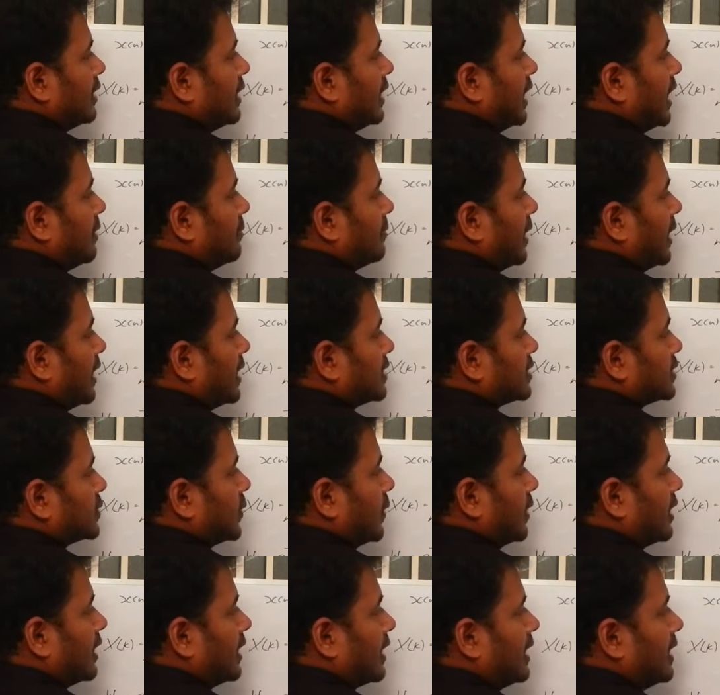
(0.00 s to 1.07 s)
n minus
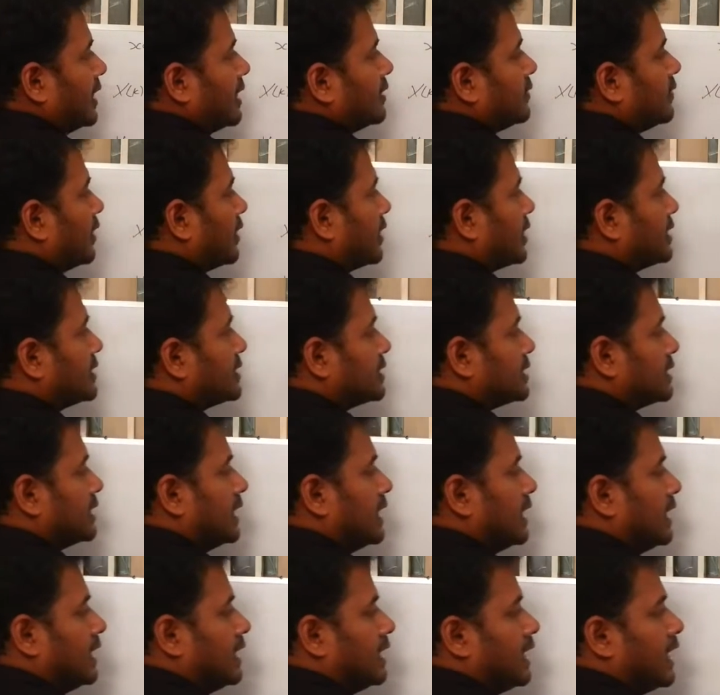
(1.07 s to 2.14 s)
1. Here for us
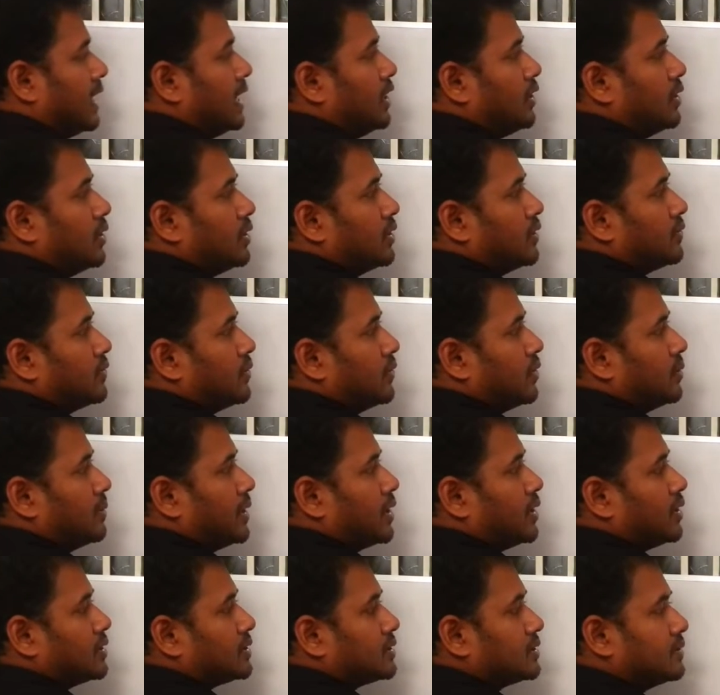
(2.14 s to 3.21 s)
n equal to 4
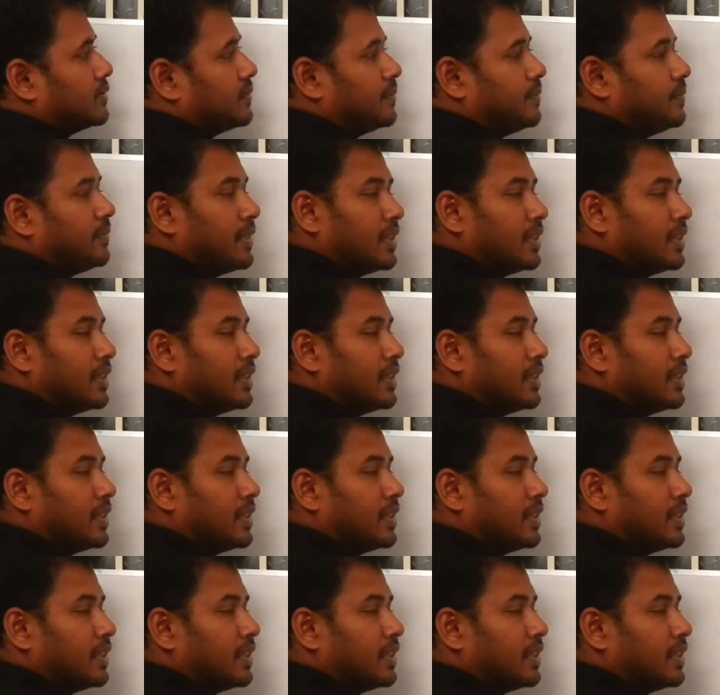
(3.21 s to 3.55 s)
because